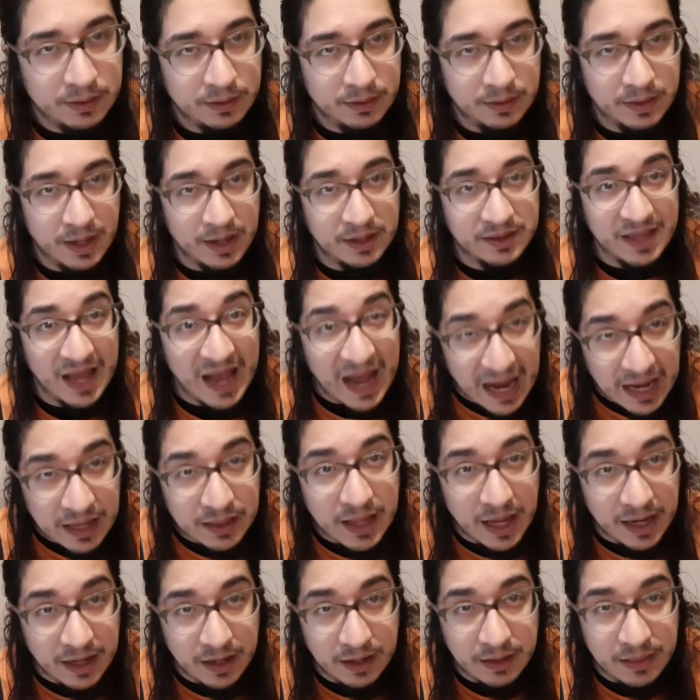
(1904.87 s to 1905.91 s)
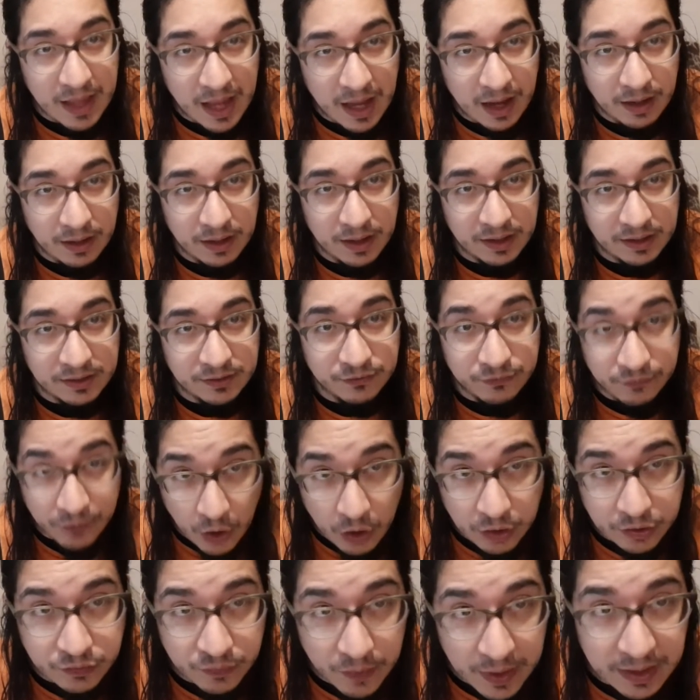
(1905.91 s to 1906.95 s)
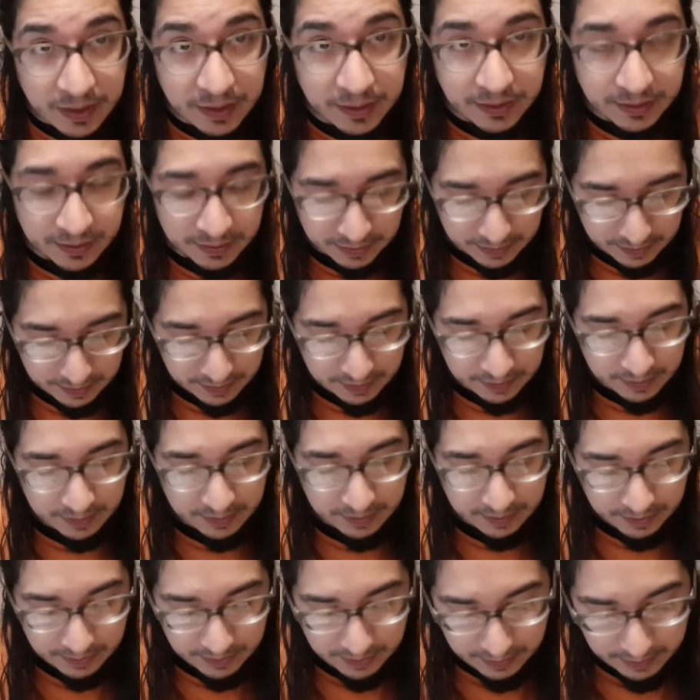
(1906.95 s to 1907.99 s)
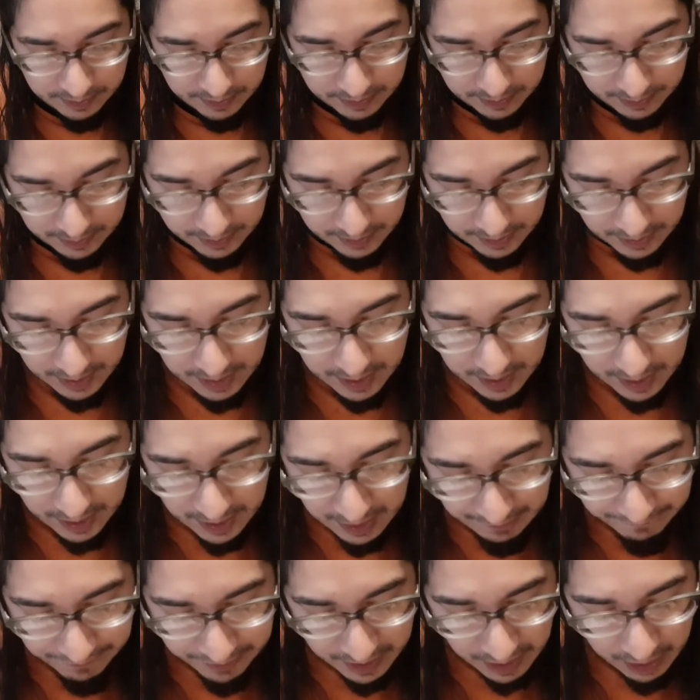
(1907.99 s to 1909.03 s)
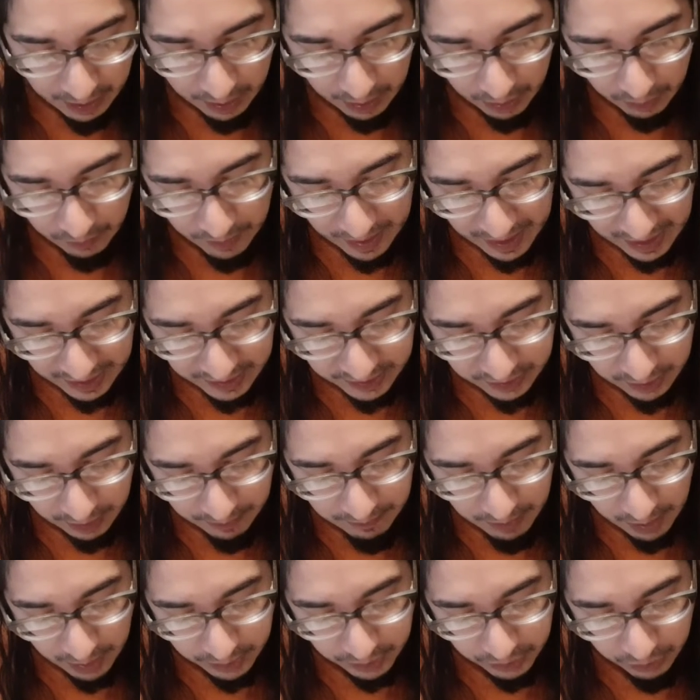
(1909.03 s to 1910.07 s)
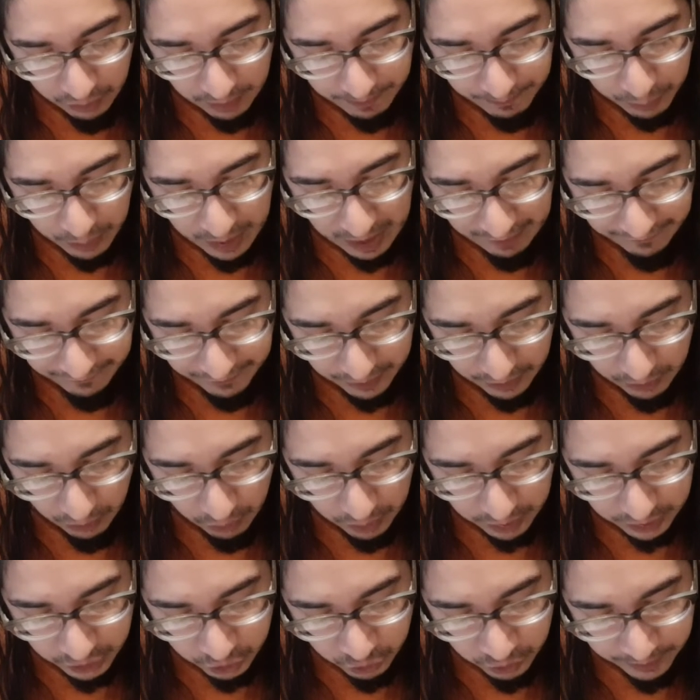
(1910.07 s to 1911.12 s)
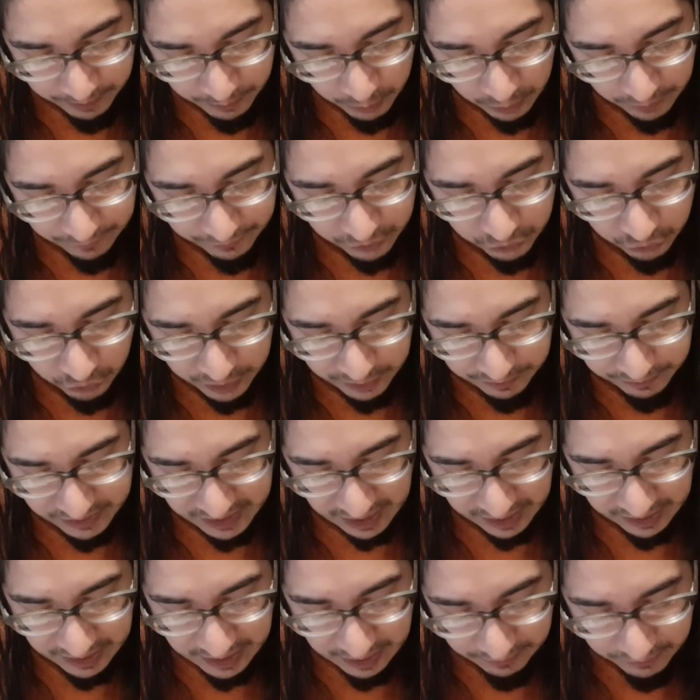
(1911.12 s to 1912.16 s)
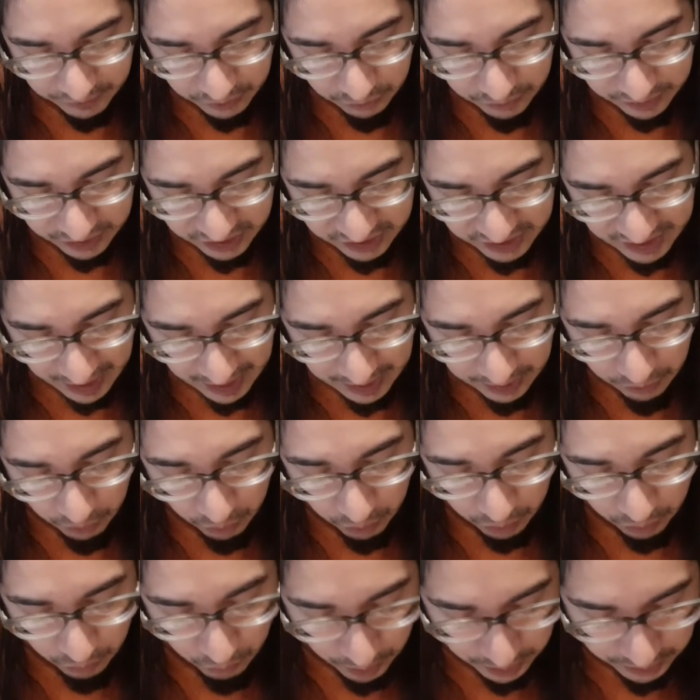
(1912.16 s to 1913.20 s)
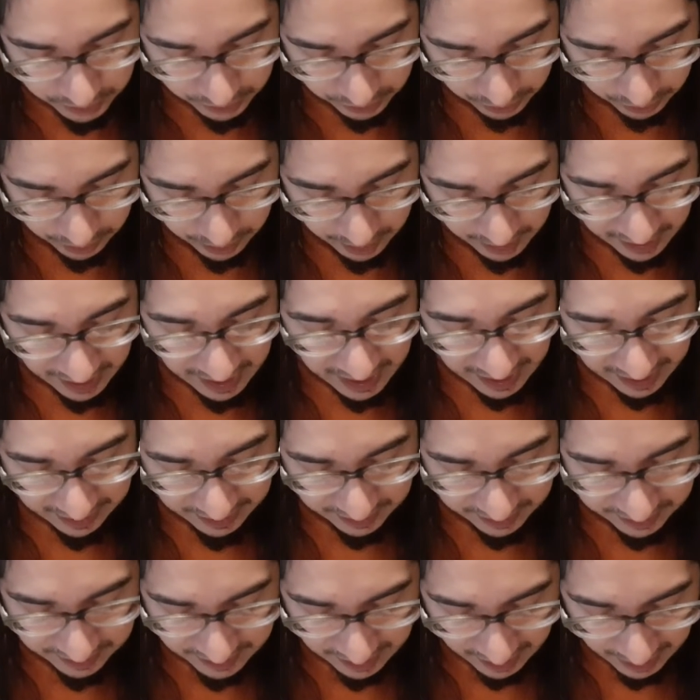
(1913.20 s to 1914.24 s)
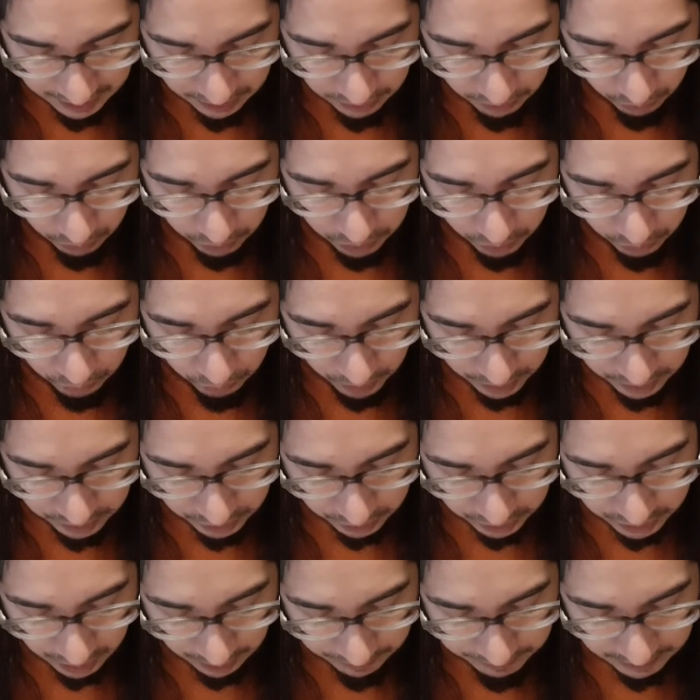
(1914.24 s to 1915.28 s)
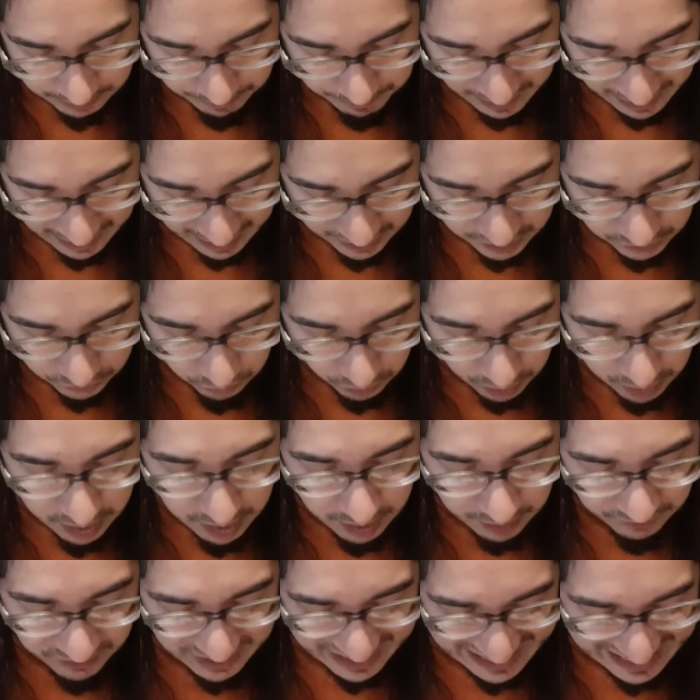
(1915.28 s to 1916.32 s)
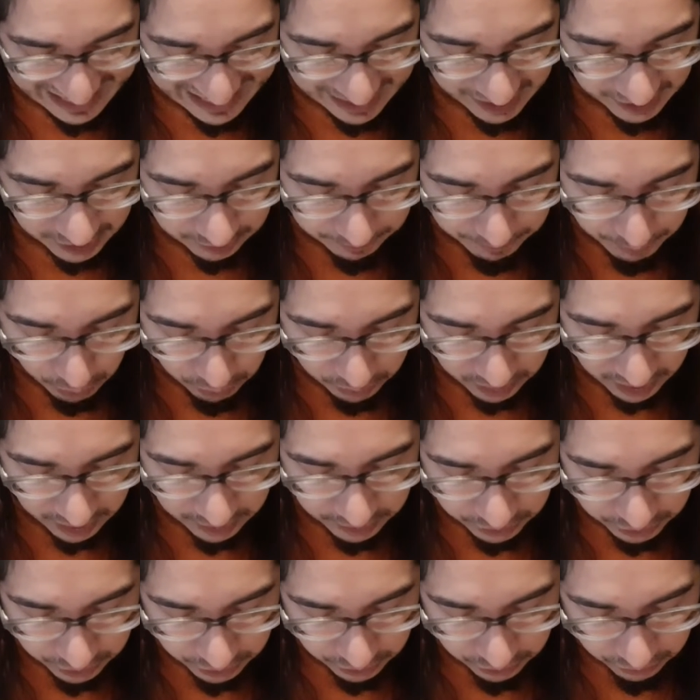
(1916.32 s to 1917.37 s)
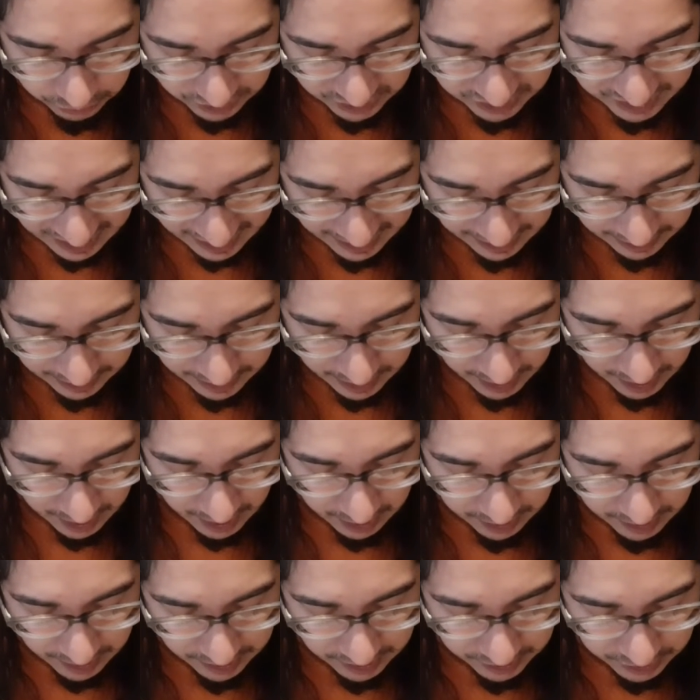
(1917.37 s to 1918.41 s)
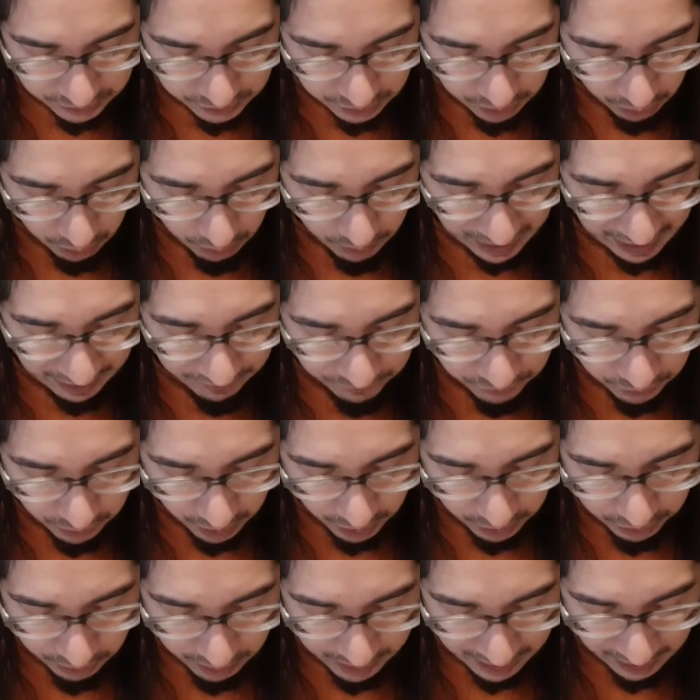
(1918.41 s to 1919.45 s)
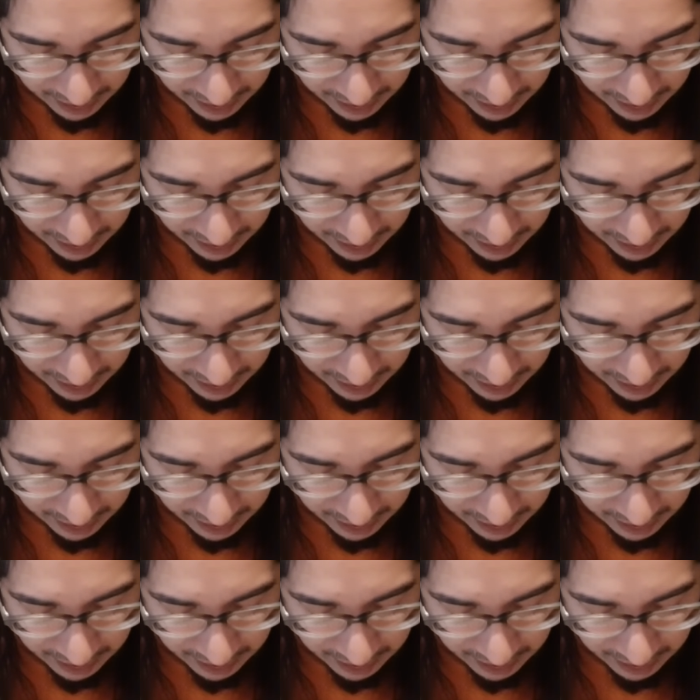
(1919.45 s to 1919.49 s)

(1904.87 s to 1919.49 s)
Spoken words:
Okay, the highlight in that is false witness. If there arise among you a prophet or a dreamer of dreams, and gives you a sign or a wonder, and the sign or the wonder come to pass, whereof he spoke unto you, saying, let us go after other